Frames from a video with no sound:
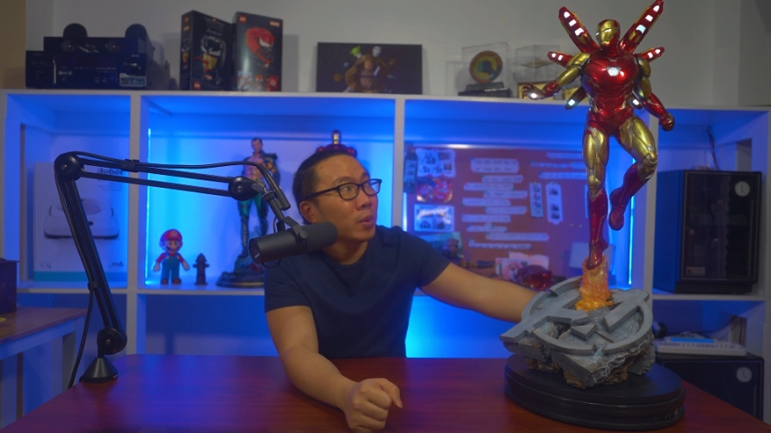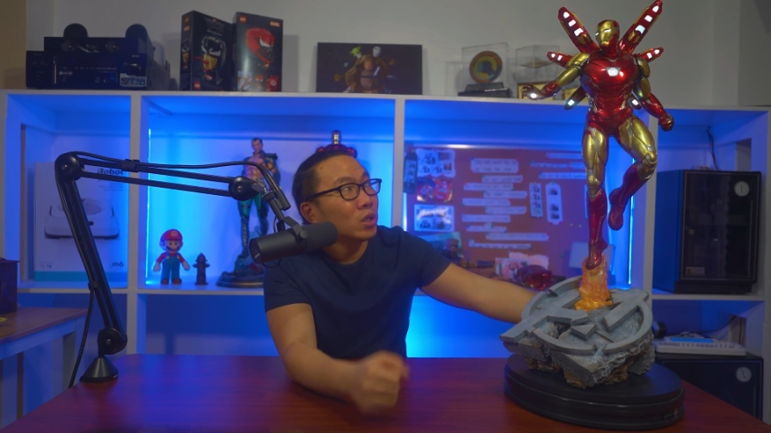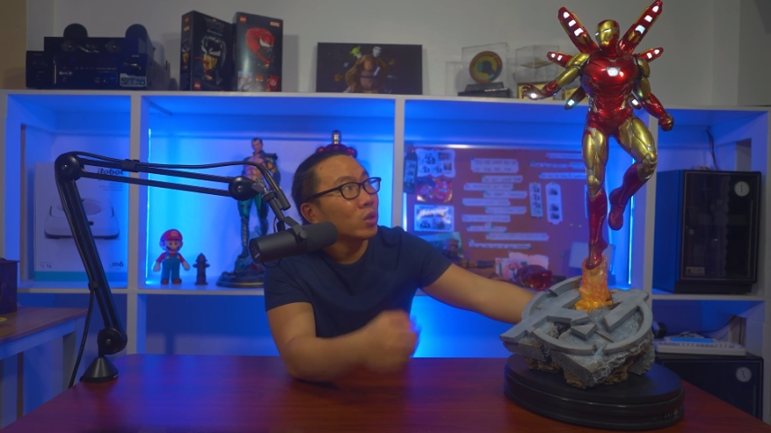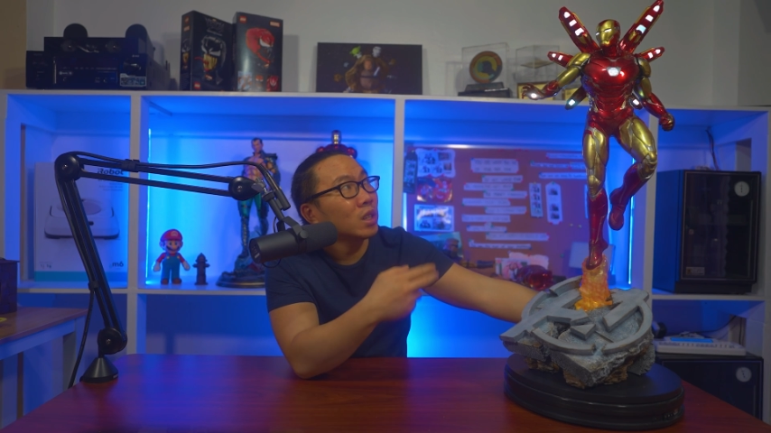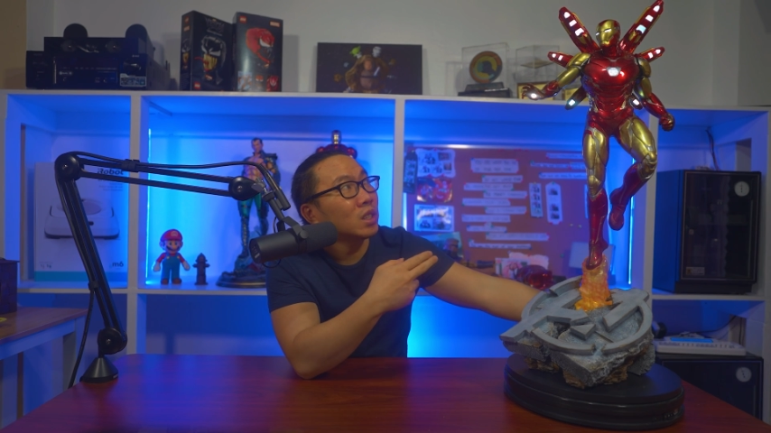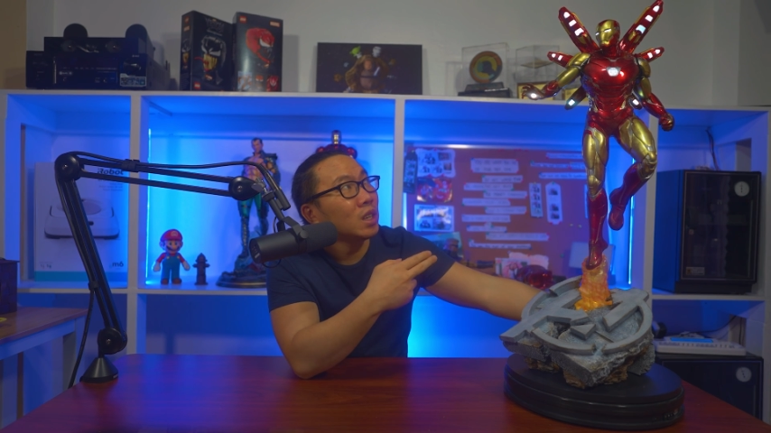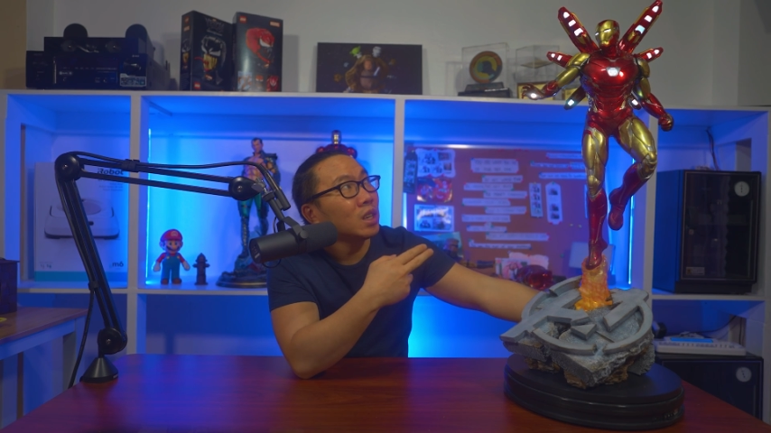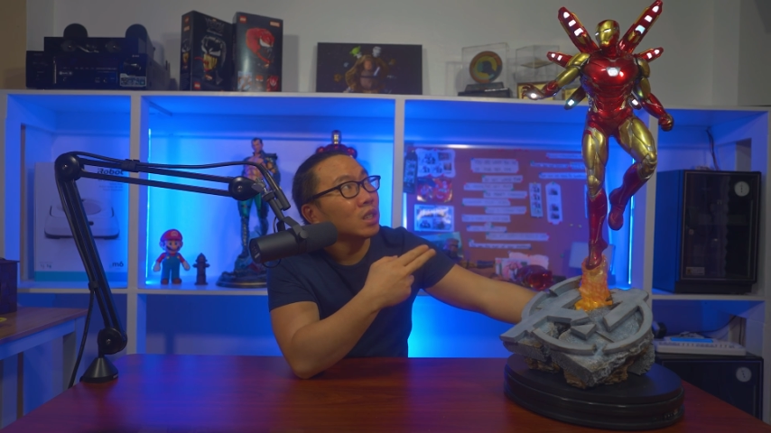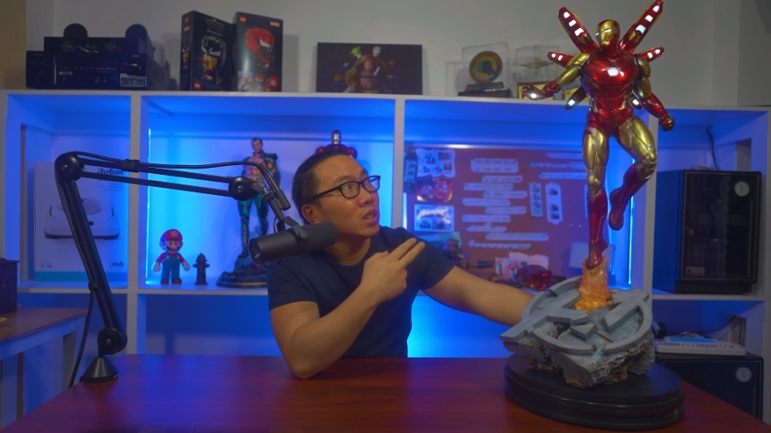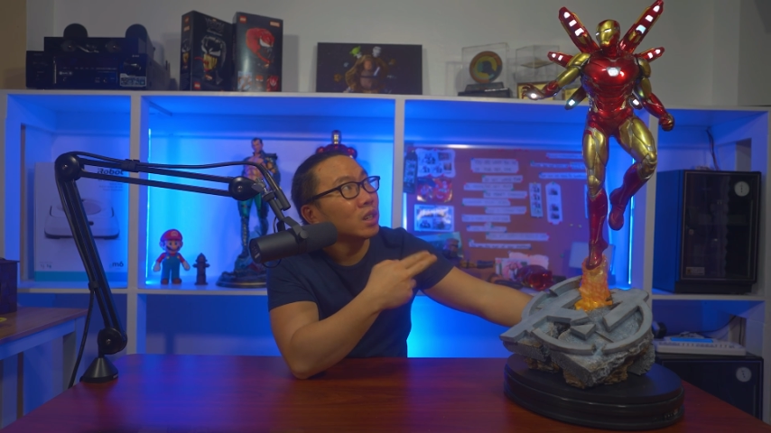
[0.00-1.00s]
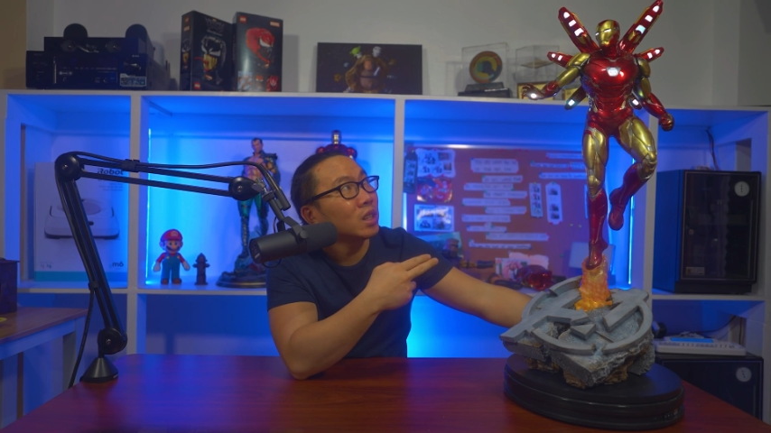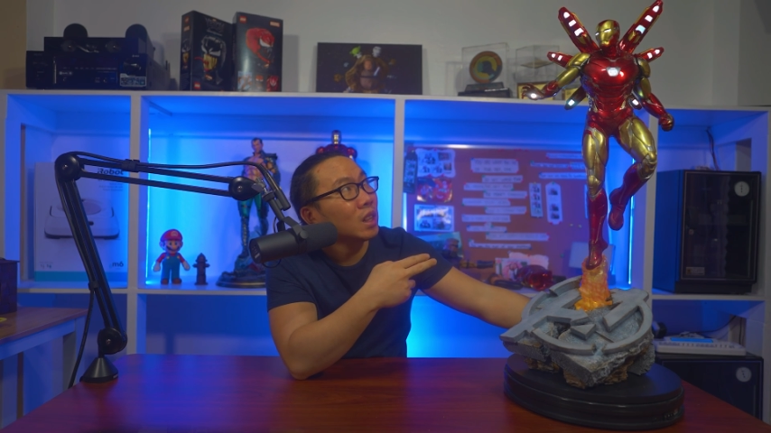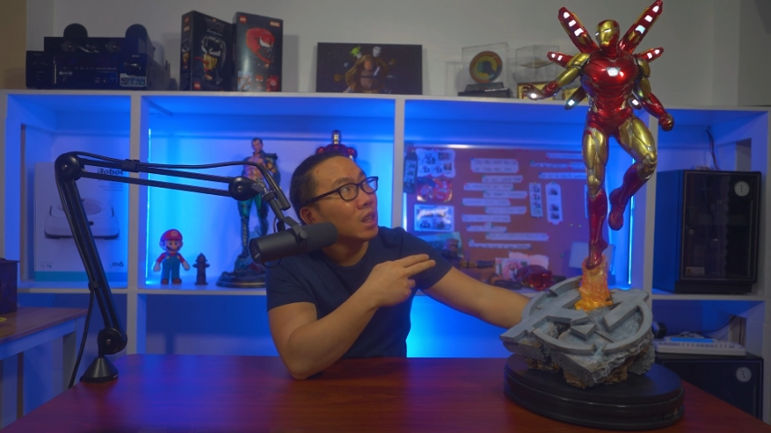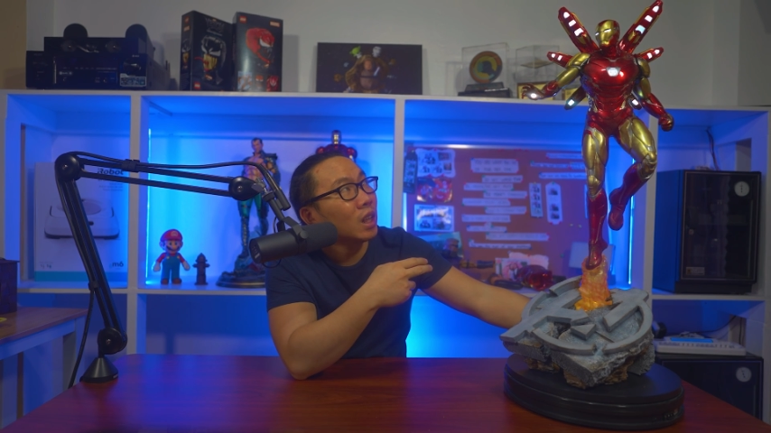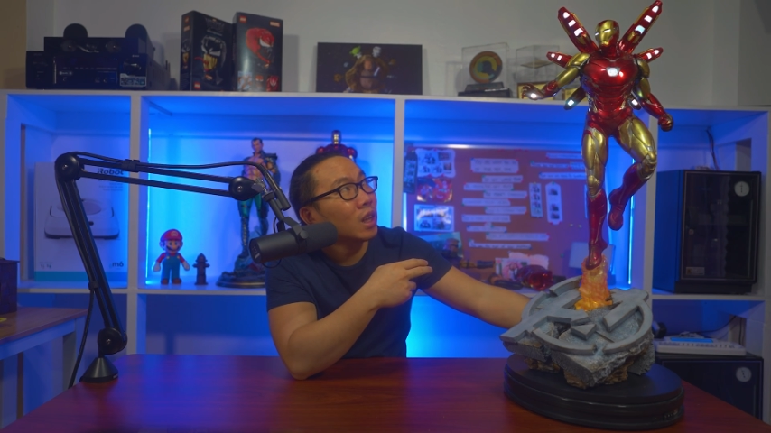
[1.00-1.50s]
As you can see, he's
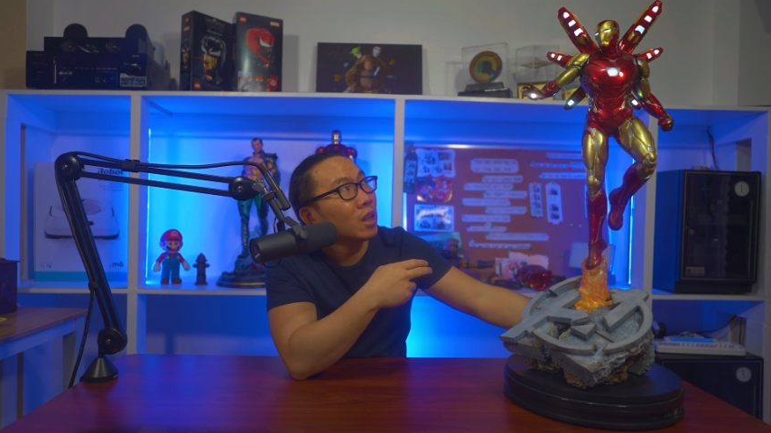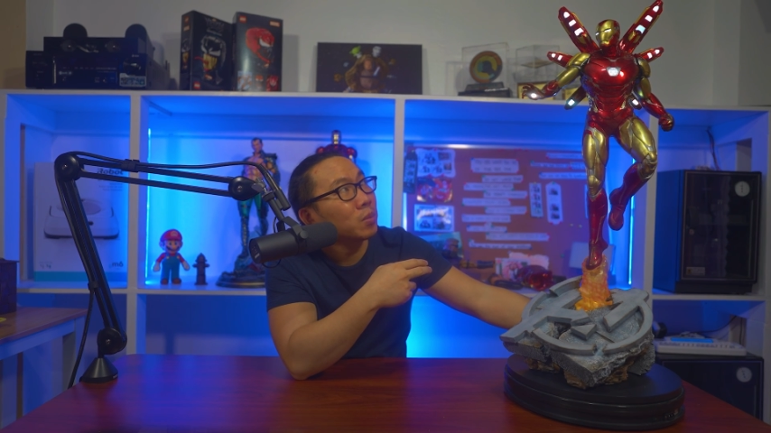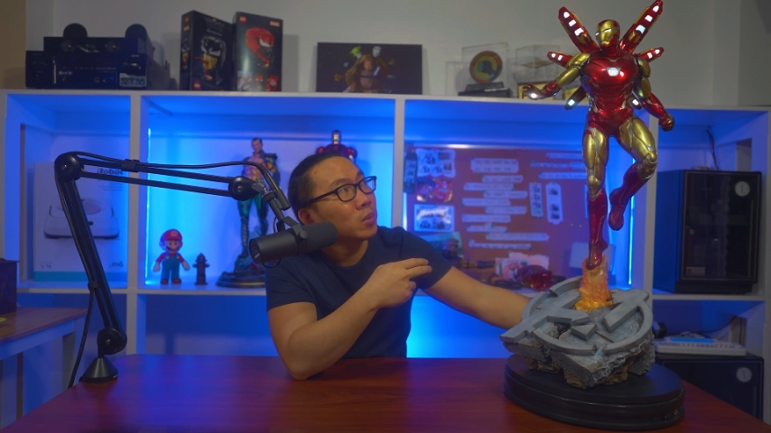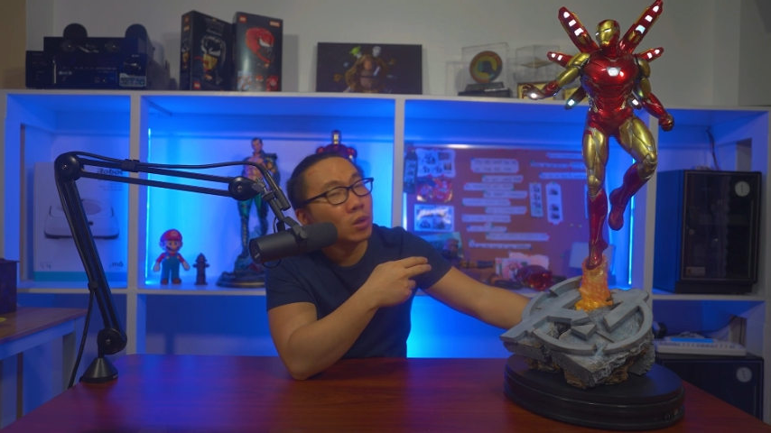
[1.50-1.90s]
currently light up.